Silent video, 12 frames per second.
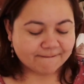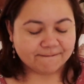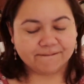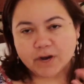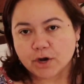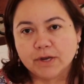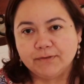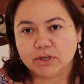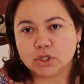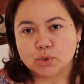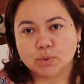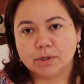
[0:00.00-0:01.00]
very
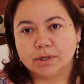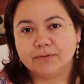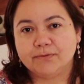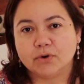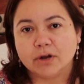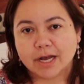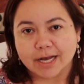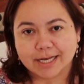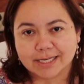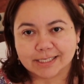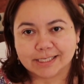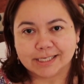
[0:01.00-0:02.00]
visual for
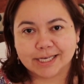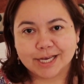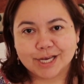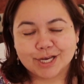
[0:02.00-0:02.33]
us